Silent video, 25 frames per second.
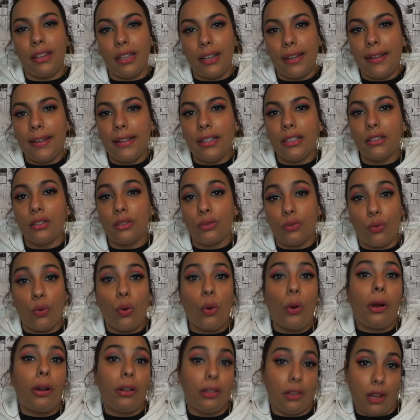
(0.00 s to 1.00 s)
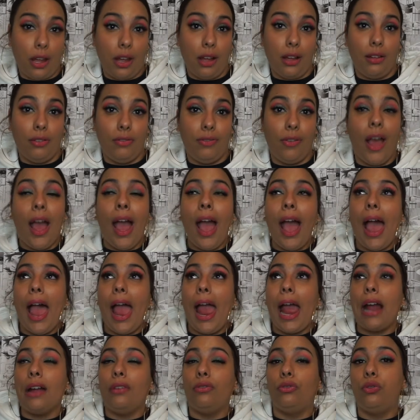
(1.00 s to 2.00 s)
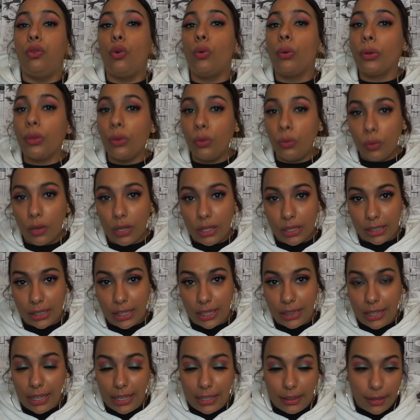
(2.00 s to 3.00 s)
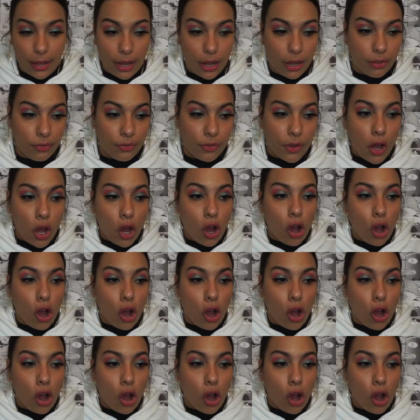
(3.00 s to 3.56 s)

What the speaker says: things for love and for the ones that they love.